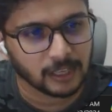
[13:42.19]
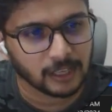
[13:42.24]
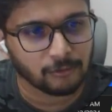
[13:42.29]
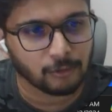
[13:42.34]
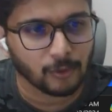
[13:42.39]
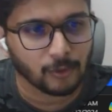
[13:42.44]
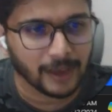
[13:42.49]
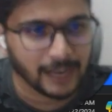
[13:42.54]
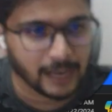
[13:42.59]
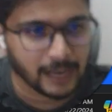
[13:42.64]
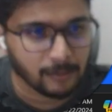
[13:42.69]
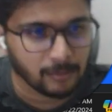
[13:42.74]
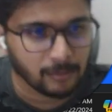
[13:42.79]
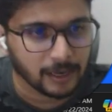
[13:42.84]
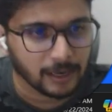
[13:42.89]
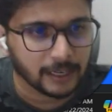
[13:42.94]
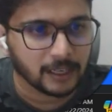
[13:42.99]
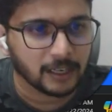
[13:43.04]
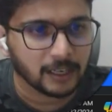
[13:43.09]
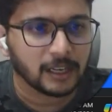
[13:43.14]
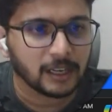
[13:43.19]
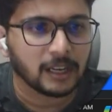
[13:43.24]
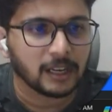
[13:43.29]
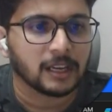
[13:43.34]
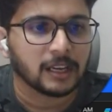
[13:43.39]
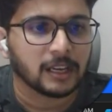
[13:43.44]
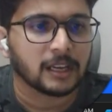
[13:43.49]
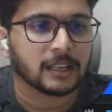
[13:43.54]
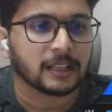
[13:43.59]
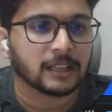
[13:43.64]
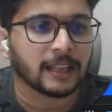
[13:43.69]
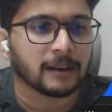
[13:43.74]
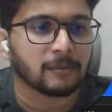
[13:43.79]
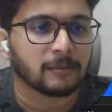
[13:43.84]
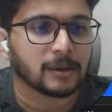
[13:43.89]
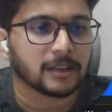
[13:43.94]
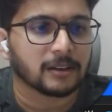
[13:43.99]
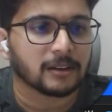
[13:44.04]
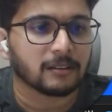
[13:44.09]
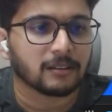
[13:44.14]
If you enable it,
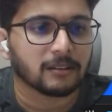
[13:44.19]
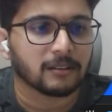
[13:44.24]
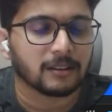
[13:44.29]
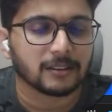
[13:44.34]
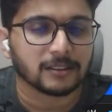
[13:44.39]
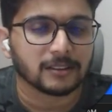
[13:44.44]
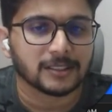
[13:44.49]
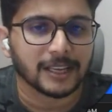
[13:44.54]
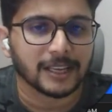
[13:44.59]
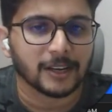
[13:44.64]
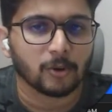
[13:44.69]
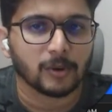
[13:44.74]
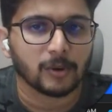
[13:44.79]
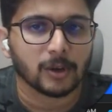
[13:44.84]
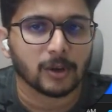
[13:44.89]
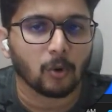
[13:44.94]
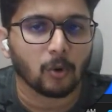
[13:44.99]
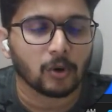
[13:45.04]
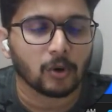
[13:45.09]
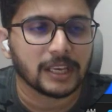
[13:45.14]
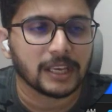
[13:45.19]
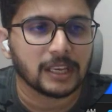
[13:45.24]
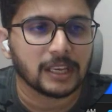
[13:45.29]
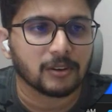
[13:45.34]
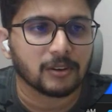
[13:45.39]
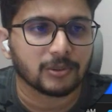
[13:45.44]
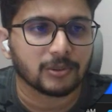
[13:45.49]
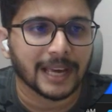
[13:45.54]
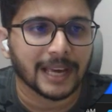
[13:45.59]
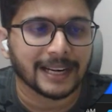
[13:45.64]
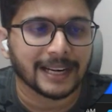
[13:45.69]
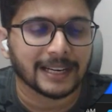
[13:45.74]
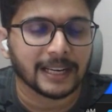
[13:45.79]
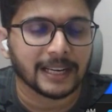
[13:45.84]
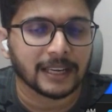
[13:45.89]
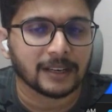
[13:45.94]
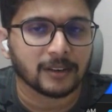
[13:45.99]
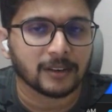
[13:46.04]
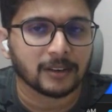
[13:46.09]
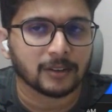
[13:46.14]
that means Xano will only give
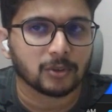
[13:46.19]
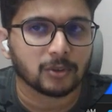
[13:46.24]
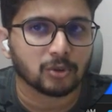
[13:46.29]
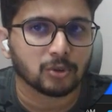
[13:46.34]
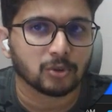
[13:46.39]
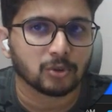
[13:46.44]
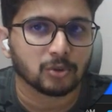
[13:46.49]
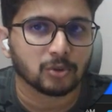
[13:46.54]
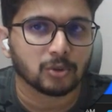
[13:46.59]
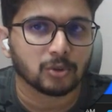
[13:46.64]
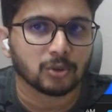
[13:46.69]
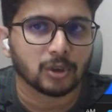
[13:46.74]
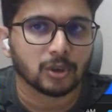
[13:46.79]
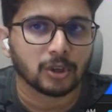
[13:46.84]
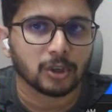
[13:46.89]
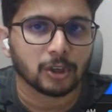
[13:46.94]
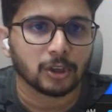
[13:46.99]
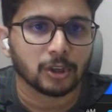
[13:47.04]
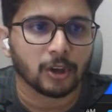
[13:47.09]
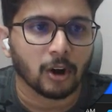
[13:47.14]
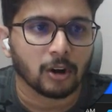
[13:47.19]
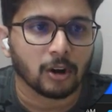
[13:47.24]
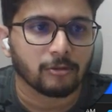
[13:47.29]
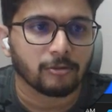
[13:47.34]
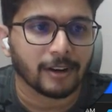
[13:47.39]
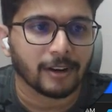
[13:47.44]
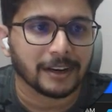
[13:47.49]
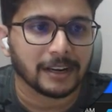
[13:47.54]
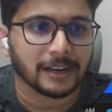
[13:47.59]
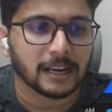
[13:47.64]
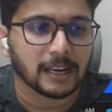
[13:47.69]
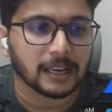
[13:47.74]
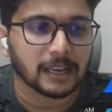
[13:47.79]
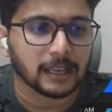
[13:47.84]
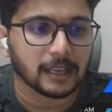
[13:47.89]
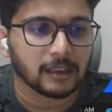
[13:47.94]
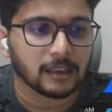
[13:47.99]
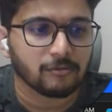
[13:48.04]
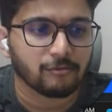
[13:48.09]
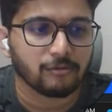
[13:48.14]
that data to your front end
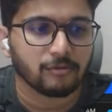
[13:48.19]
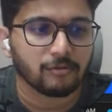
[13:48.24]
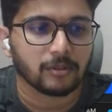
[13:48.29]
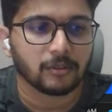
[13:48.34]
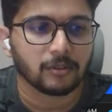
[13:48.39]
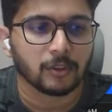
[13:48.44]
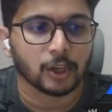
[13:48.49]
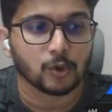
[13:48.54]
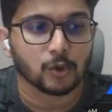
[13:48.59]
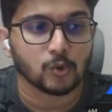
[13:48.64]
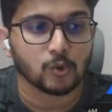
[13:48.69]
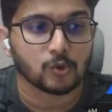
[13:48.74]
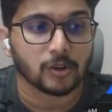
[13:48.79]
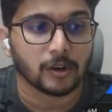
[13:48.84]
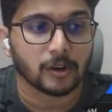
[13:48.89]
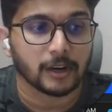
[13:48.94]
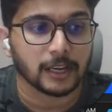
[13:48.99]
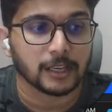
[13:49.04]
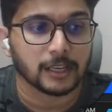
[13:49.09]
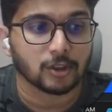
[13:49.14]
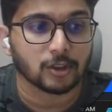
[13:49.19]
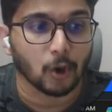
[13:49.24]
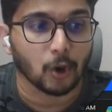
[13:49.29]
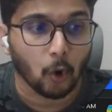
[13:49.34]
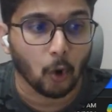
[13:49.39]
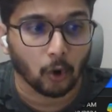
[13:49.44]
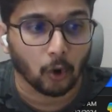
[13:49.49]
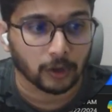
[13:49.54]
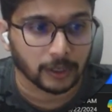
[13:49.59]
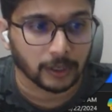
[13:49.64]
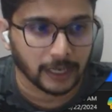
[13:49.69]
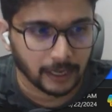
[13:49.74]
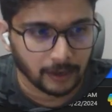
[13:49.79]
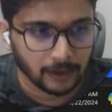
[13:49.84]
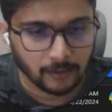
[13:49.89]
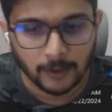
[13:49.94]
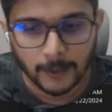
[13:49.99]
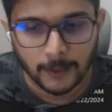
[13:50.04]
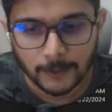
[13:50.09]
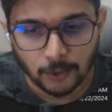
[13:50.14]
if the user is logged
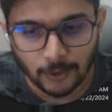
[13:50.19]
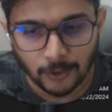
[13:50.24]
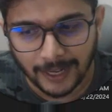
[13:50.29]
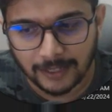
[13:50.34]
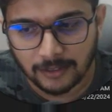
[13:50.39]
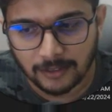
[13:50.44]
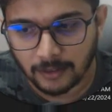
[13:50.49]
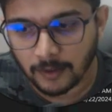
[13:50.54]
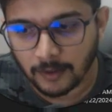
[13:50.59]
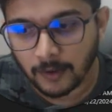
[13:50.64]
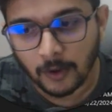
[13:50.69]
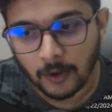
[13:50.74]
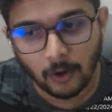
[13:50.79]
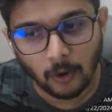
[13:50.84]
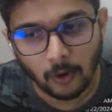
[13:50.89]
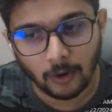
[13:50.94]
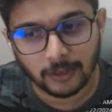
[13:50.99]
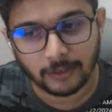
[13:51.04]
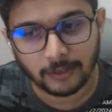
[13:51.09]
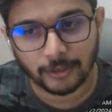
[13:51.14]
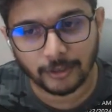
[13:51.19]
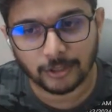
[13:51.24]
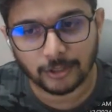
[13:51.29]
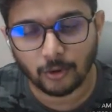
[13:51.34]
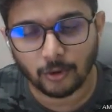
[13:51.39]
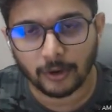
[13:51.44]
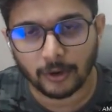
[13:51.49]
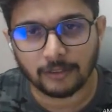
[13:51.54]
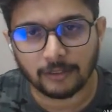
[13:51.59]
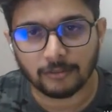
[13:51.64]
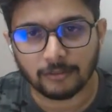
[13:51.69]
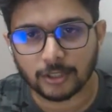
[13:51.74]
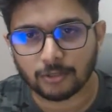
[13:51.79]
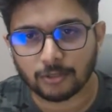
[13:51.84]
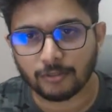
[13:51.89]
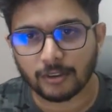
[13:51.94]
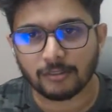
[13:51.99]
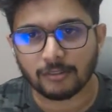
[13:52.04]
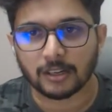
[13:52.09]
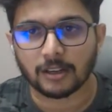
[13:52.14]
in. So that's a whole different story
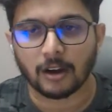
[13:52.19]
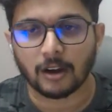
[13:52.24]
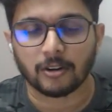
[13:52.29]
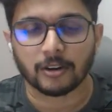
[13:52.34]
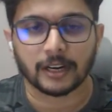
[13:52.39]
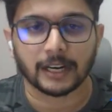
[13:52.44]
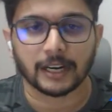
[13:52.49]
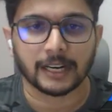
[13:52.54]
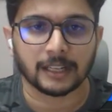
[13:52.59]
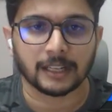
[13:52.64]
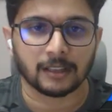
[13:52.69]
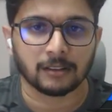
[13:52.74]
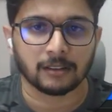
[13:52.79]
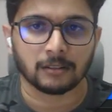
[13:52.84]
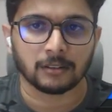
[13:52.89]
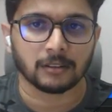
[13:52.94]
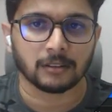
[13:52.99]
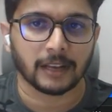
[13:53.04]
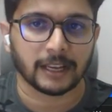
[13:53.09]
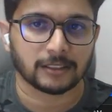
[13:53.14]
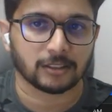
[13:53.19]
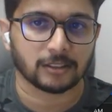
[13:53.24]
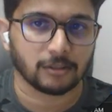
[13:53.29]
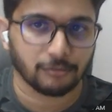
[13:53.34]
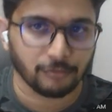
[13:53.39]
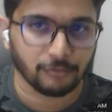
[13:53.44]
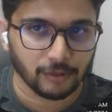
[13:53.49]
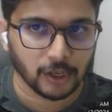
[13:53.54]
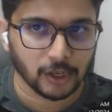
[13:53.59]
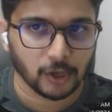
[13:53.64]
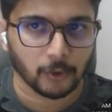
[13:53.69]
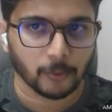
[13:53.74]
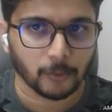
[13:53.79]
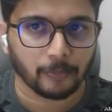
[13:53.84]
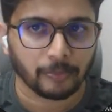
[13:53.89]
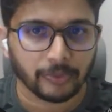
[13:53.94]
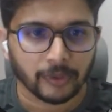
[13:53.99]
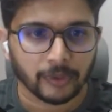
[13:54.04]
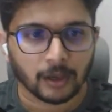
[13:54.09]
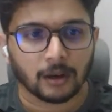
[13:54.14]
which we will cover in the next video.